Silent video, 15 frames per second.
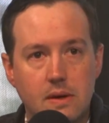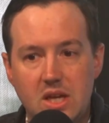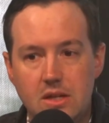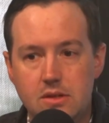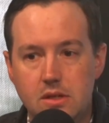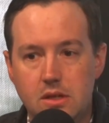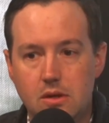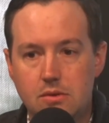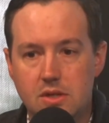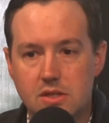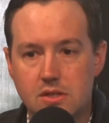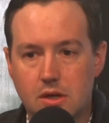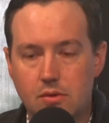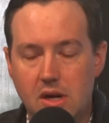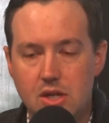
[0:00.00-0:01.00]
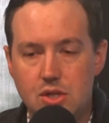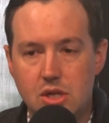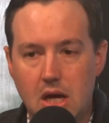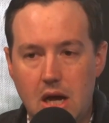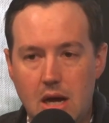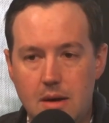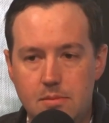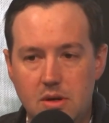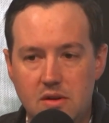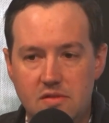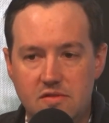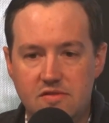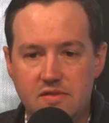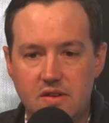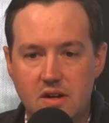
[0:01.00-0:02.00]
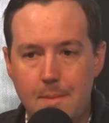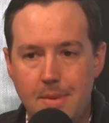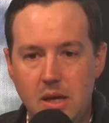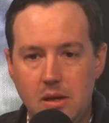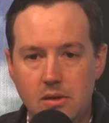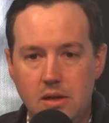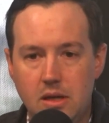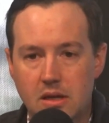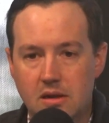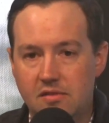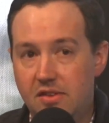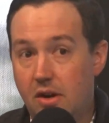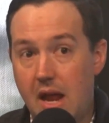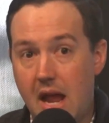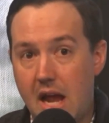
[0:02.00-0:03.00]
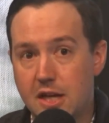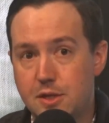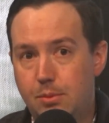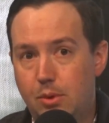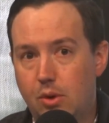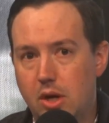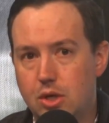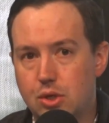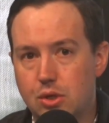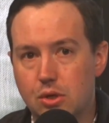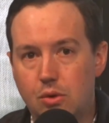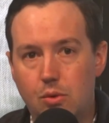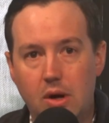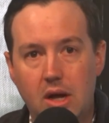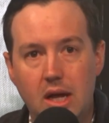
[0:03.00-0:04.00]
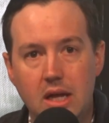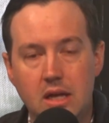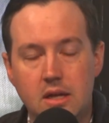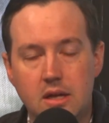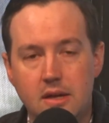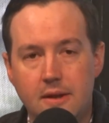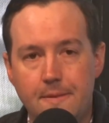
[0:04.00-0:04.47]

Kentico does a great job of appealing in a very aspirational way